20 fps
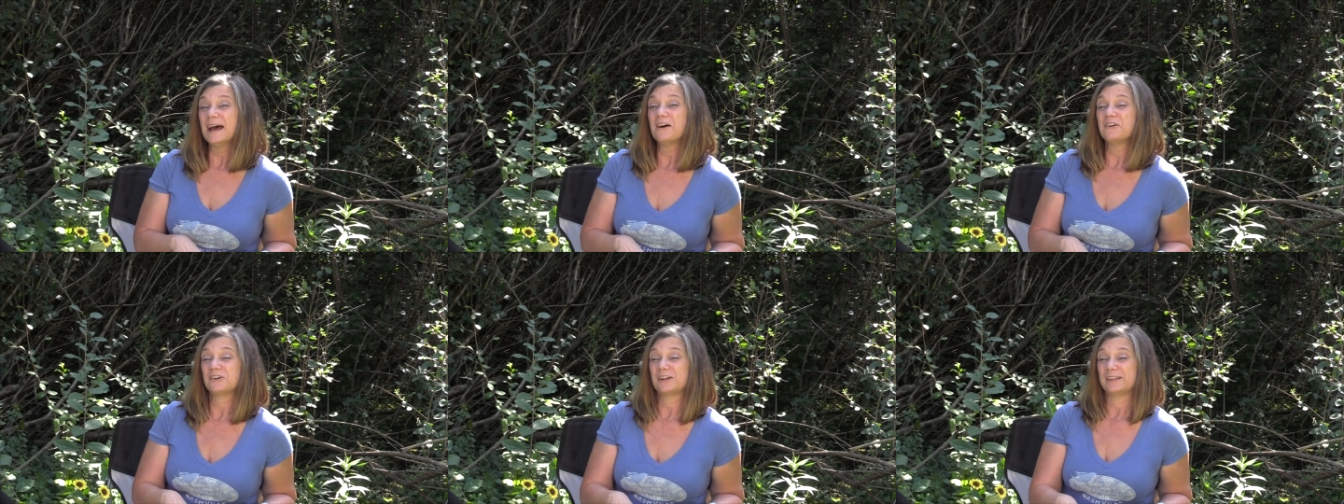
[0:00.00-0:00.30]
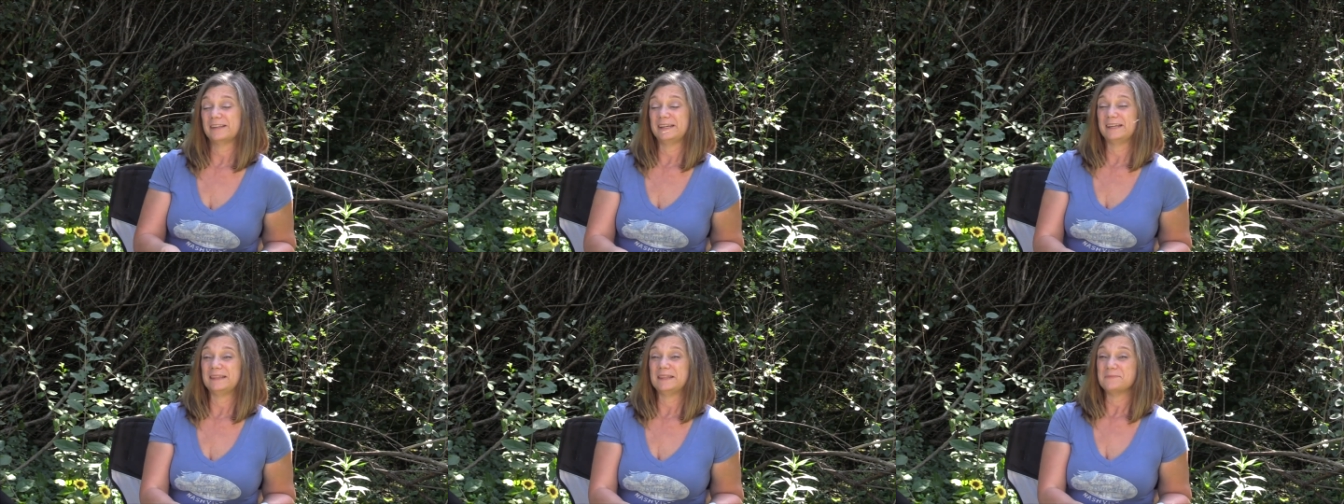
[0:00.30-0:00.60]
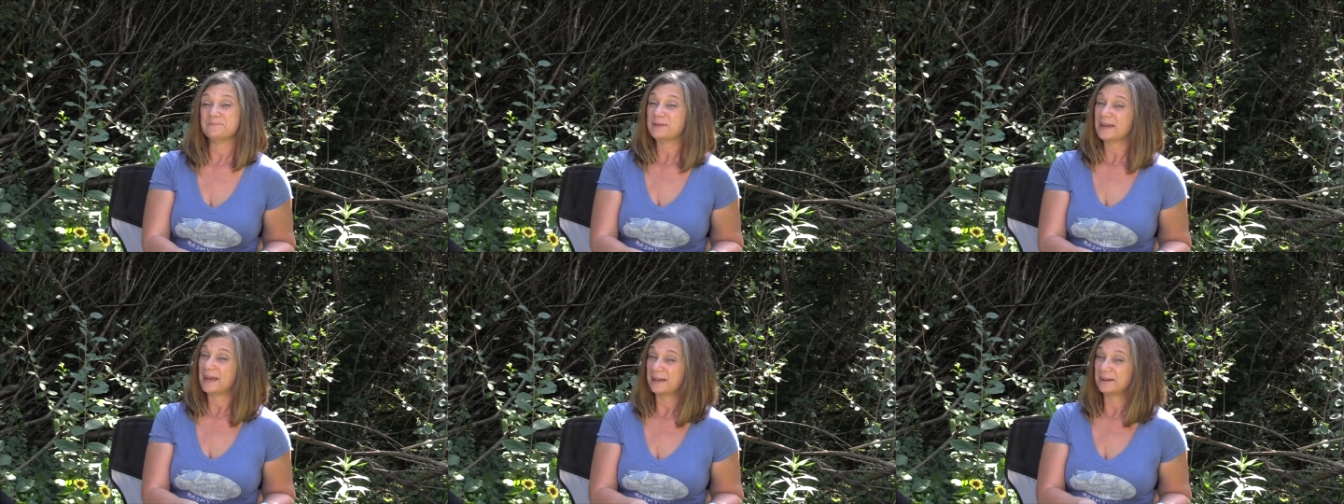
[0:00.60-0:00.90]
how clean
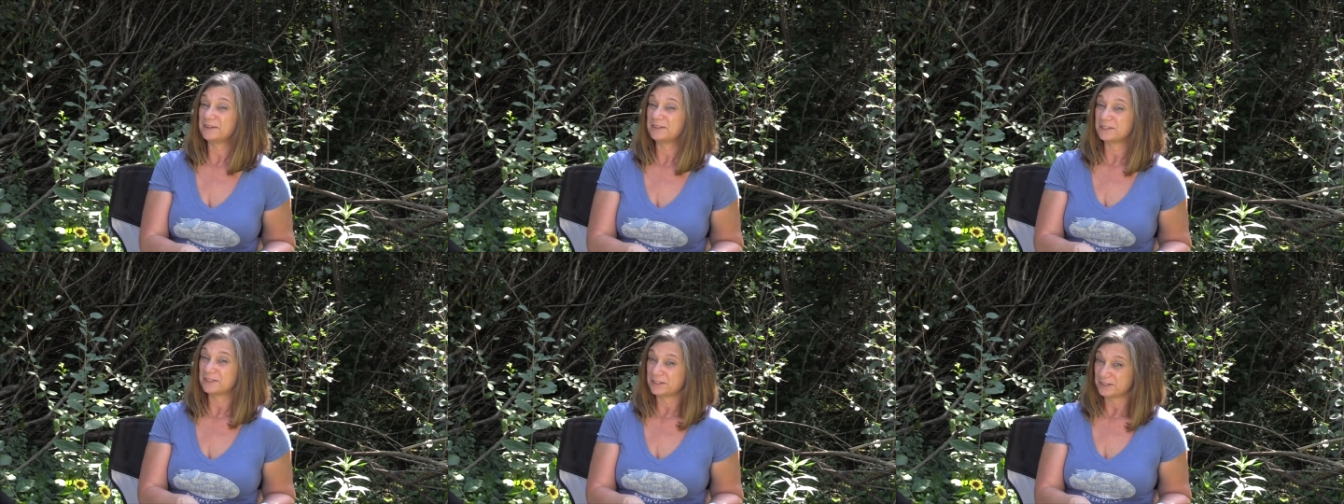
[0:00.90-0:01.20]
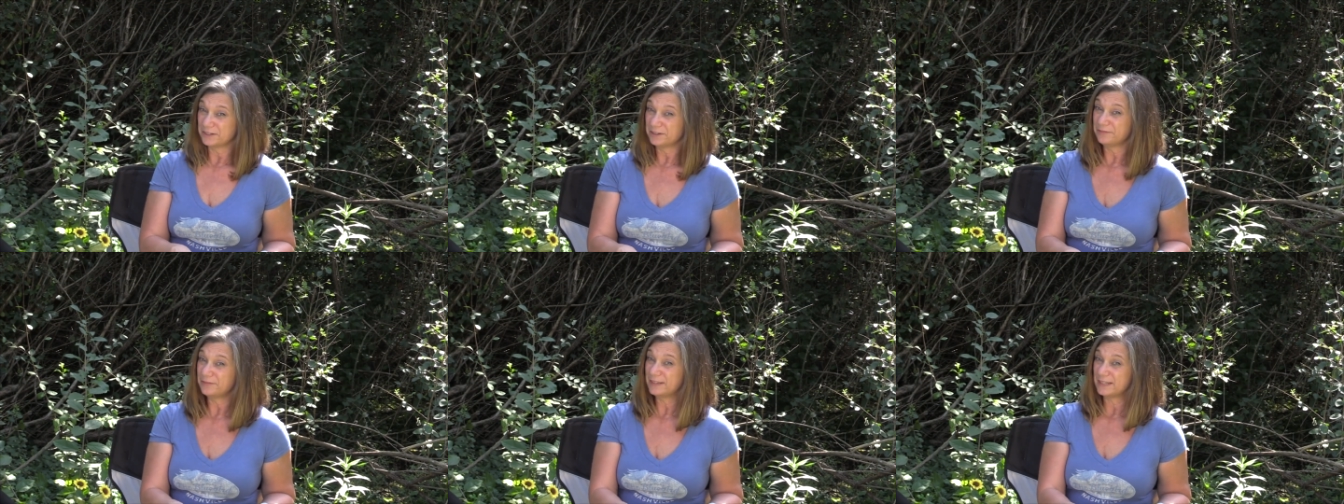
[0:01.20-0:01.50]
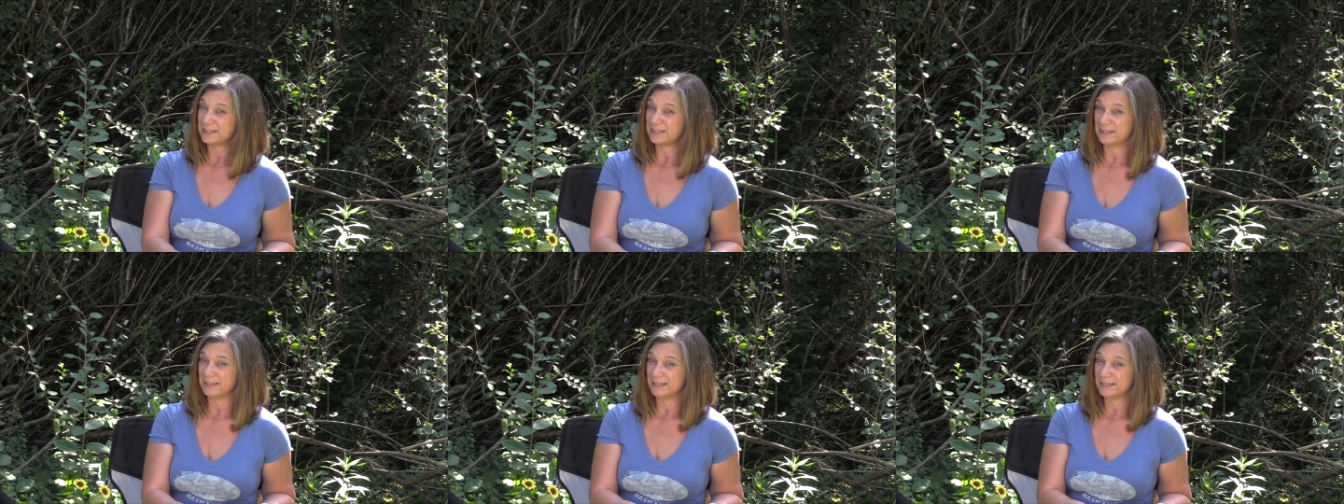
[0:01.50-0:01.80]
the panel
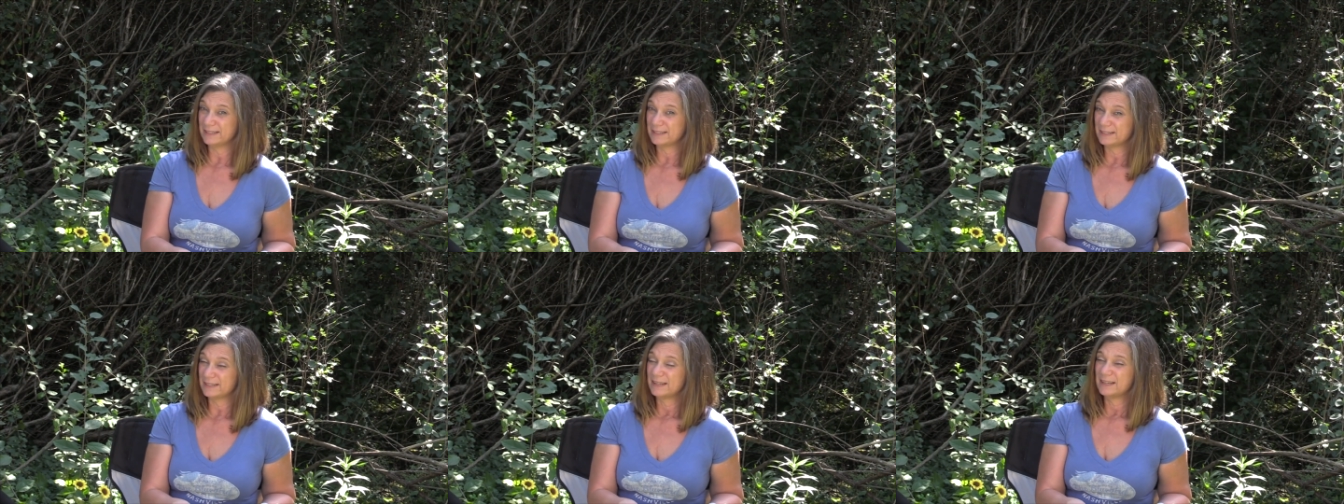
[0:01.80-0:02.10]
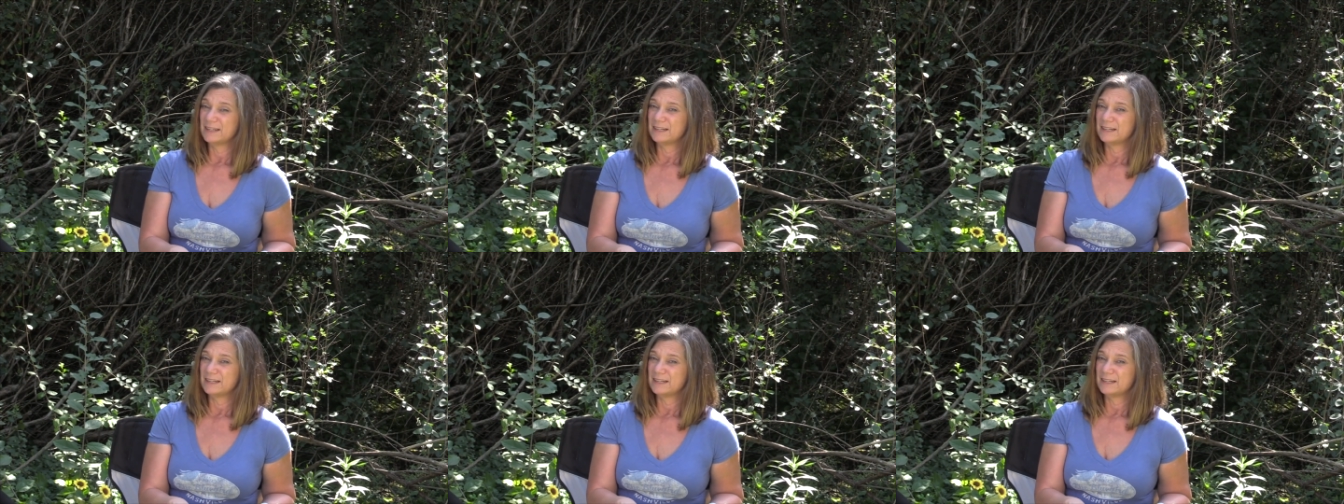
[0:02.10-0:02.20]
surface is,